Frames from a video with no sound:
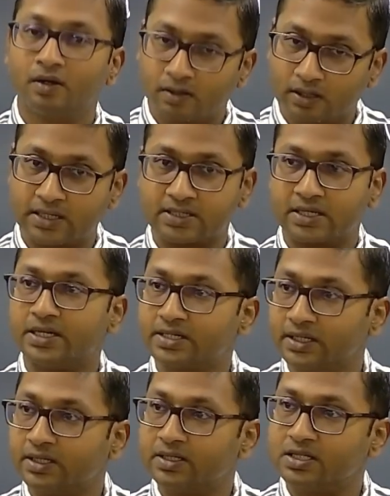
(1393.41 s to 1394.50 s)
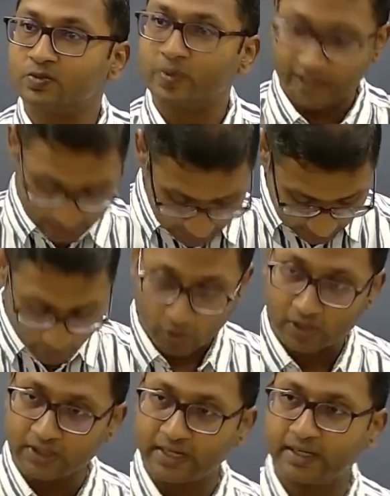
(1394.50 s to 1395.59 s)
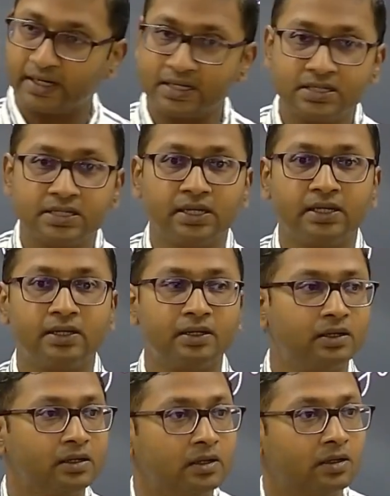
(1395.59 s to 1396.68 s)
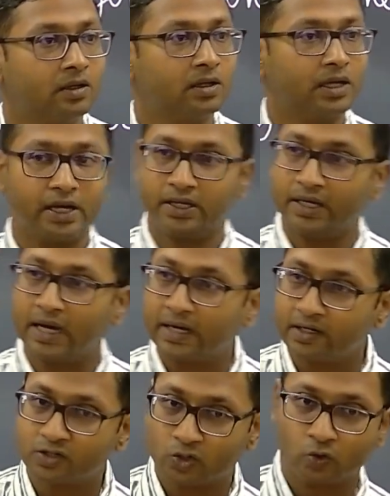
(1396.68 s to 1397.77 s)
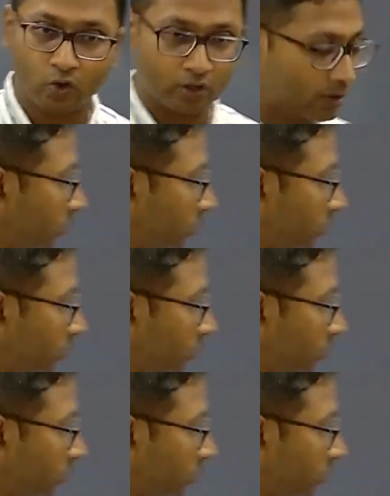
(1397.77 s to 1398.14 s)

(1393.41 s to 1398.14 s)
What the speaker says: translation, this is my another model that does NER, and so on.